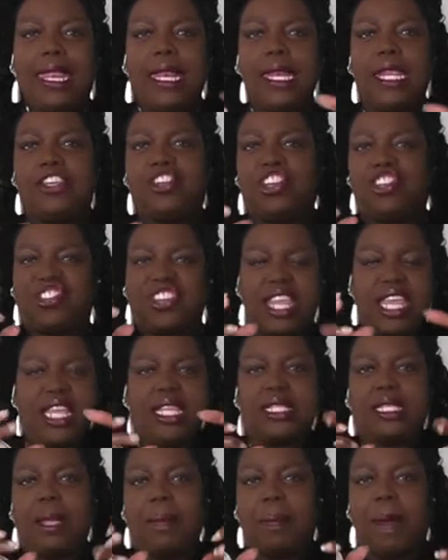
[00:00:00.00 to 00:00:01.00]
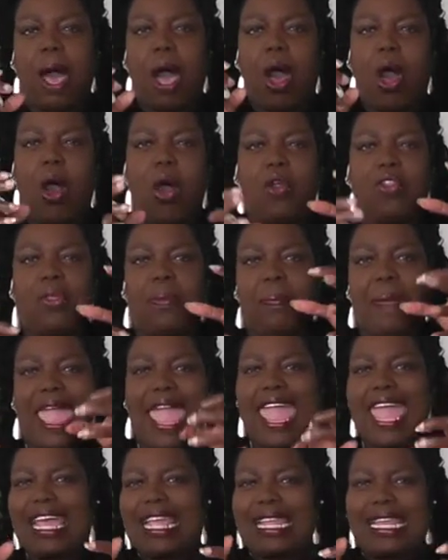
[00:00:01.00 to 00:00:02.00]
and it just eats up all the
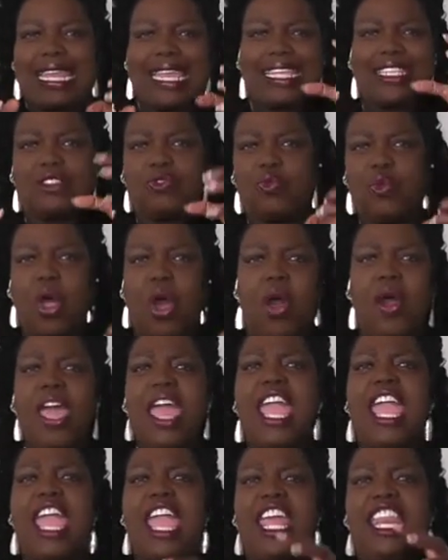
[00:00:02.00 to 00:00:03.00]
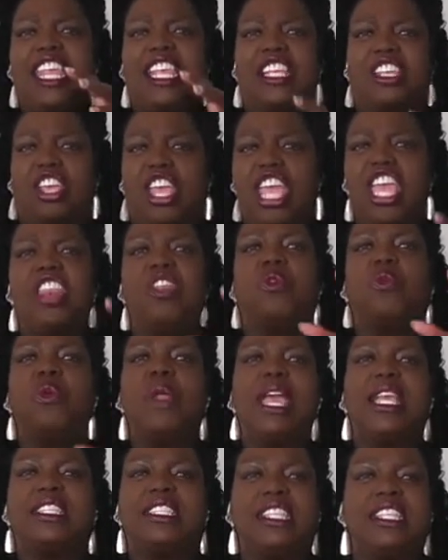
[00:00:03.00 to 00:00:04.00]
bad cholesterol and it arrests.